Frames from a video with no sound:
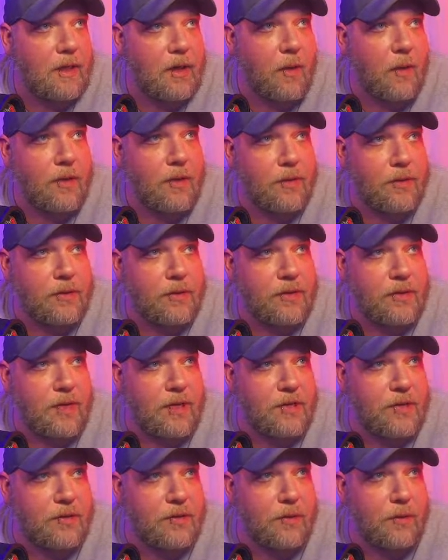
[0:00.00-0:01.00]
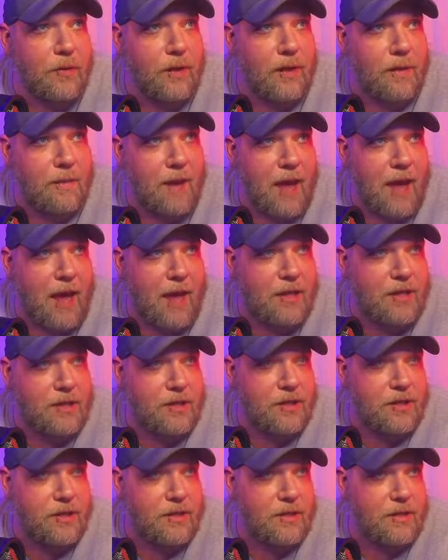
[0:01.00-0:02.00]
going through such a grueling
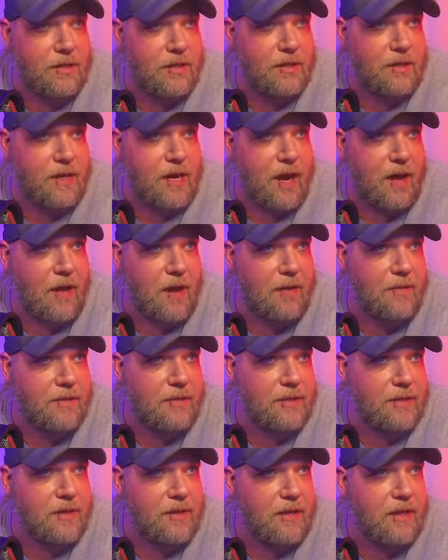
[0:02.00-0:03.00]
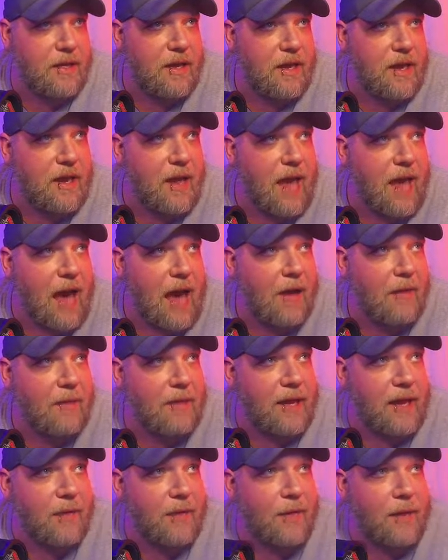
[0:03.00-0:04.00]
match. It was, I don't
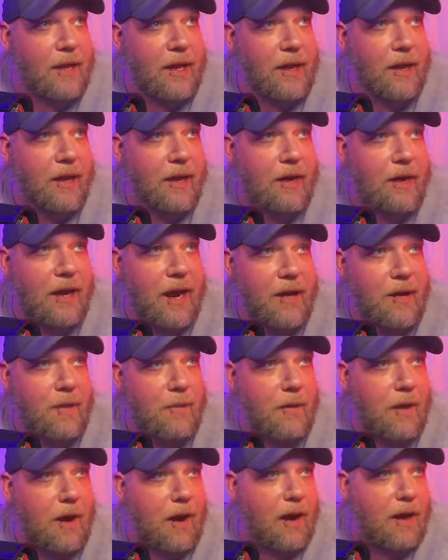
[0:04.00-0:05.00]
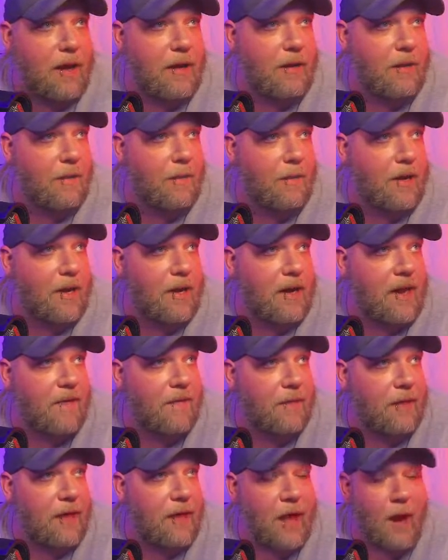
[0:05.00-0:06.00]
think it really hurt Daniel Bryan, but it
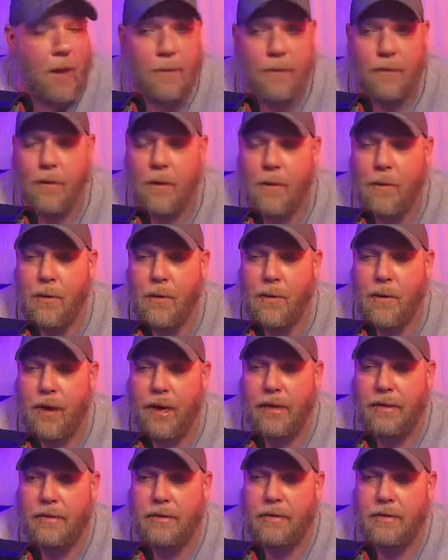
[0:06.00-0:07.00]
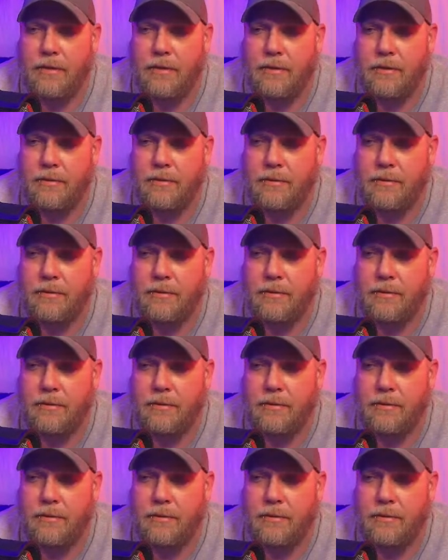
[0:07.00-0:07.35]
definitely helped Roman Reigns.